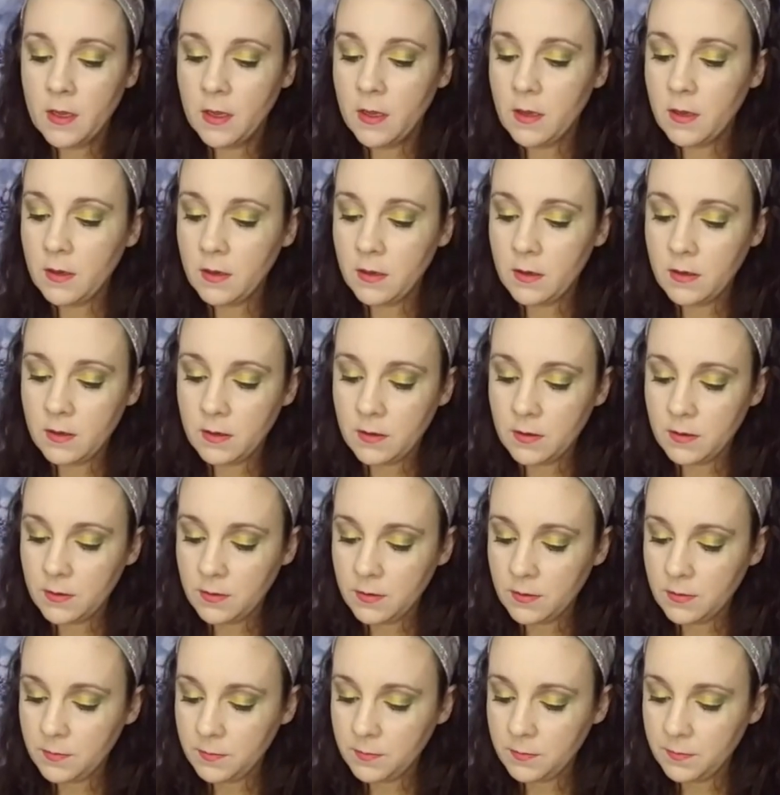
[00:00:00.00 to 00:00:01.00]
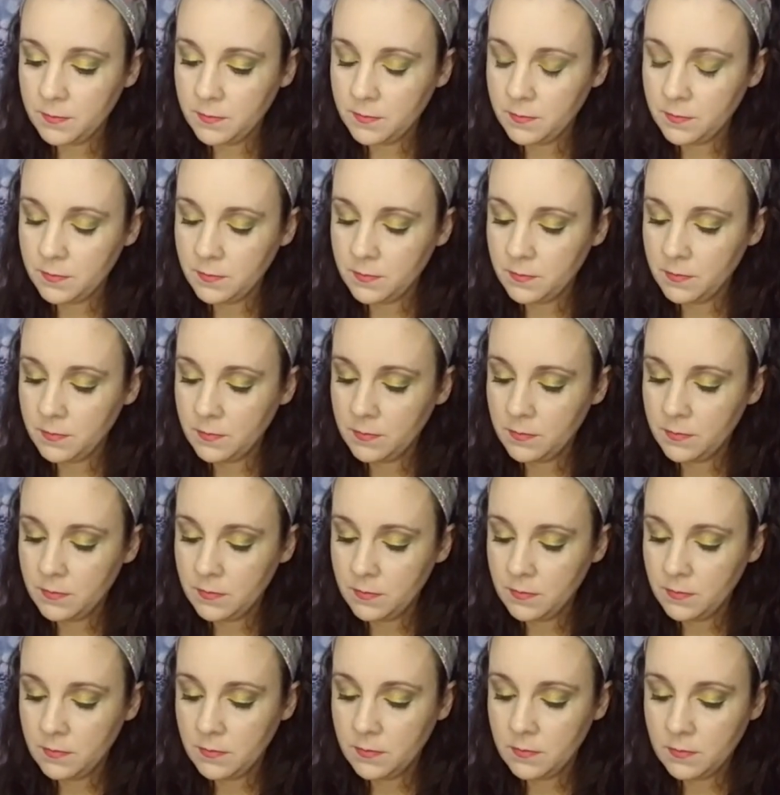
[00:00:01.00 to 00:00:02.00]
Um,
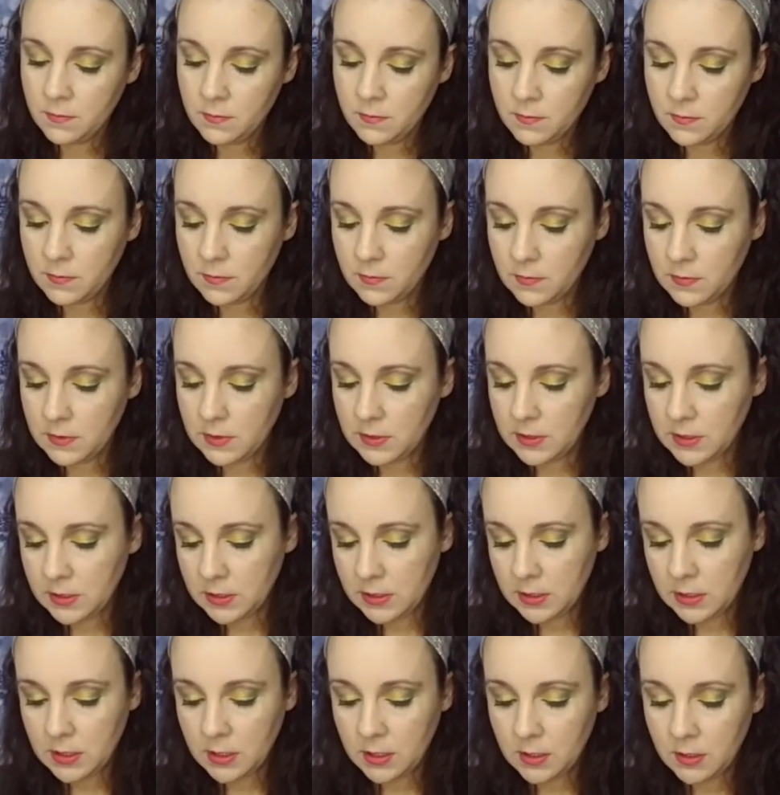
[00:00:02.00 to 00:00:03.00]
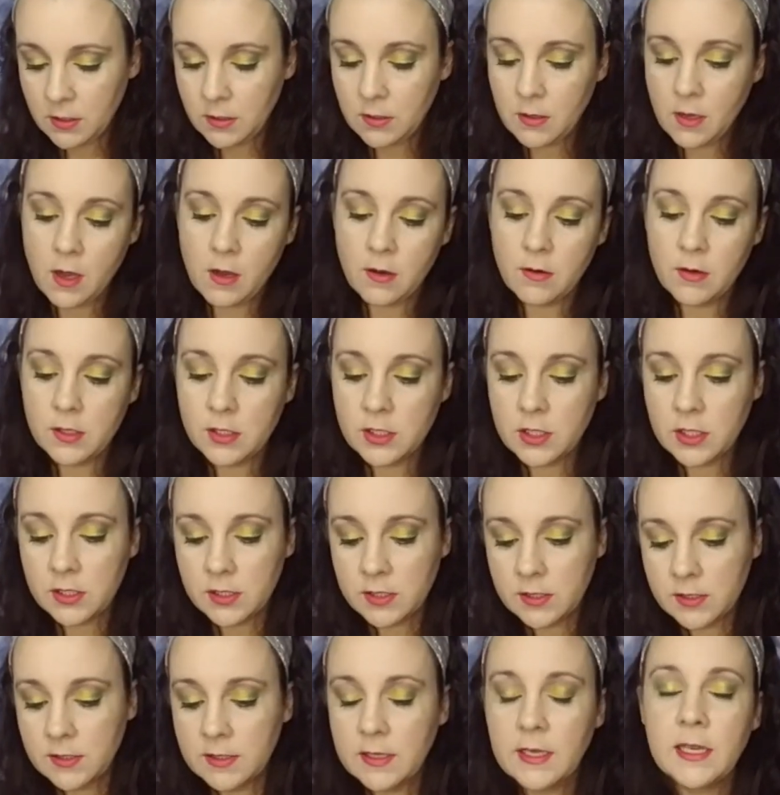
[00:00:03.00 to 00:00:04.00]
let us see. Oh, it's
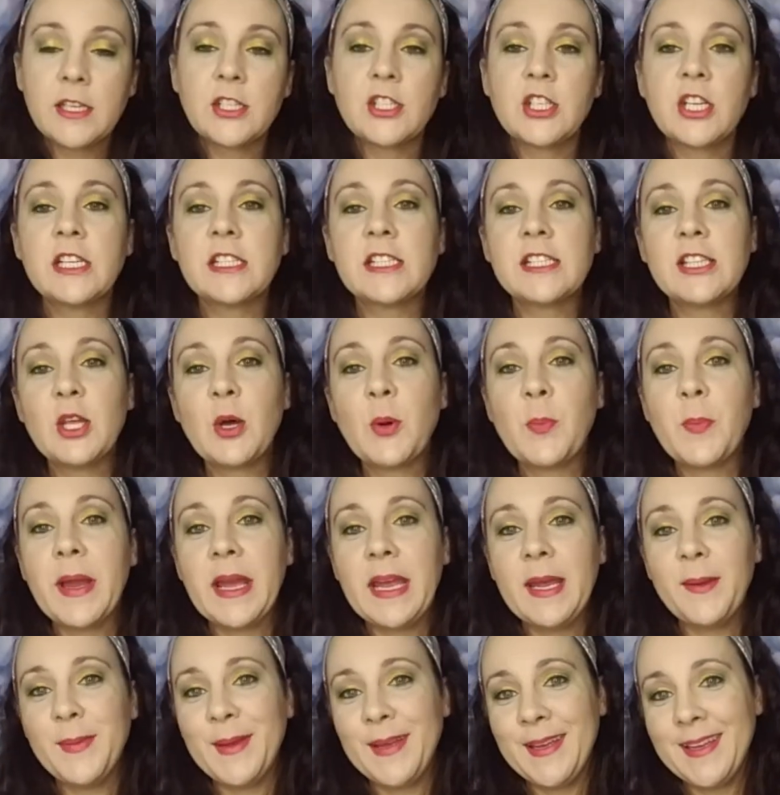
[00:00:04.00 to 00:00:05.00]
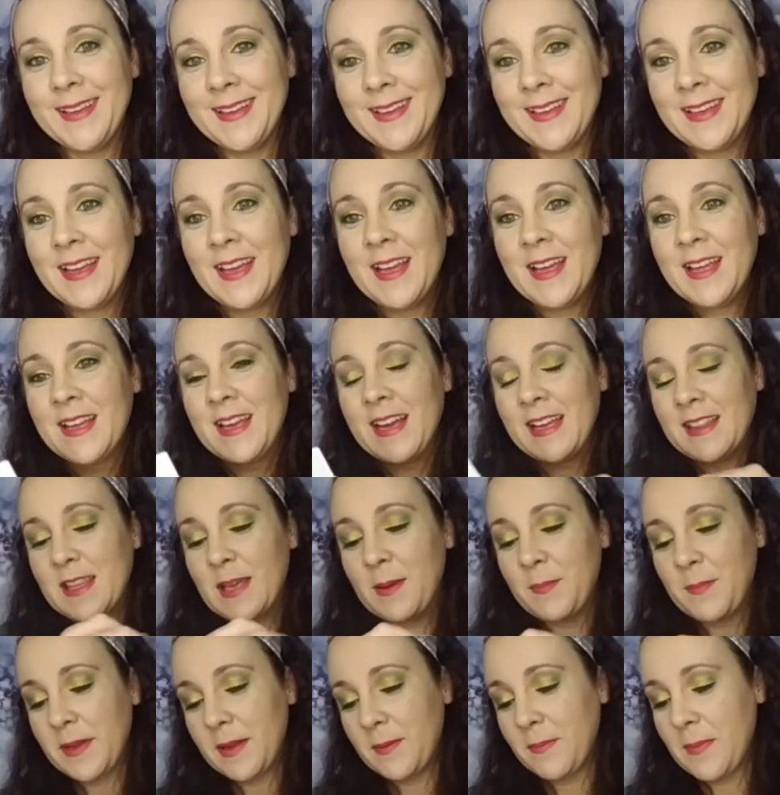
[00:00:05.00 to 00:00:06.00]
just it's just little baby. Got
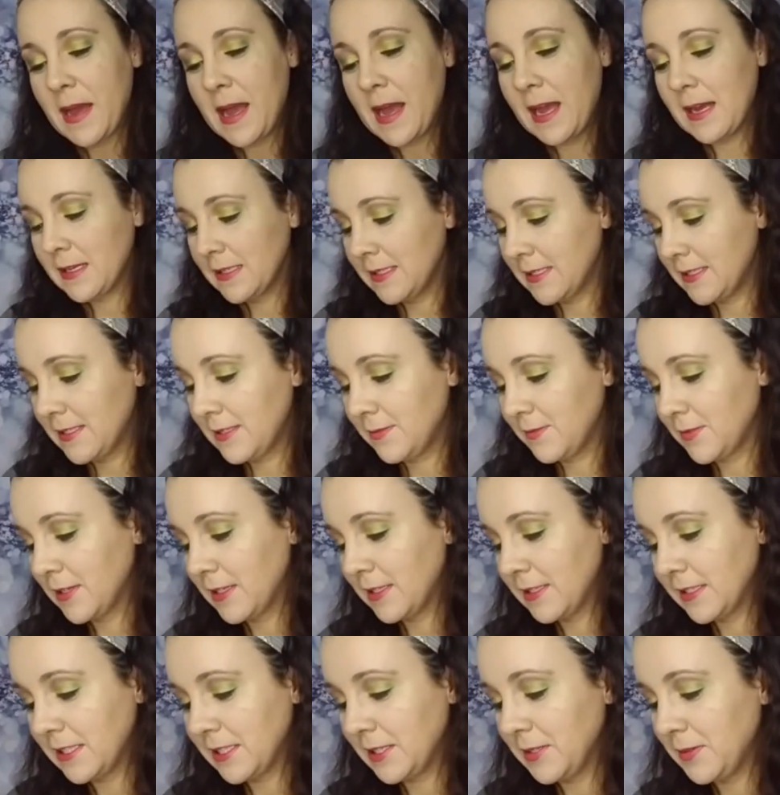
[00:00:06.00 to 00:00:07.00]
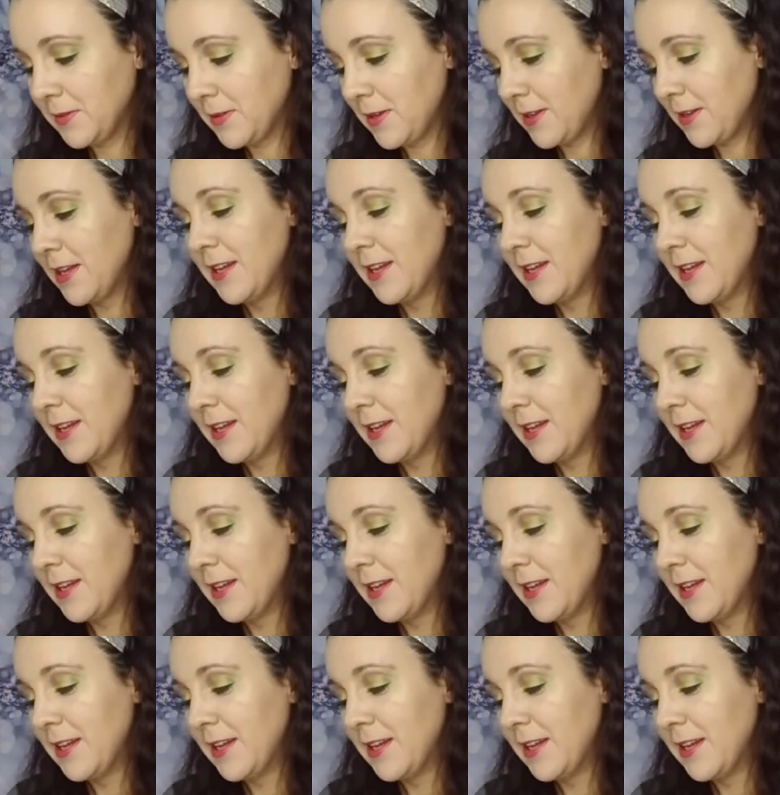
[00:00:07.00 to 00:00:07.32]
that big box. Where is it?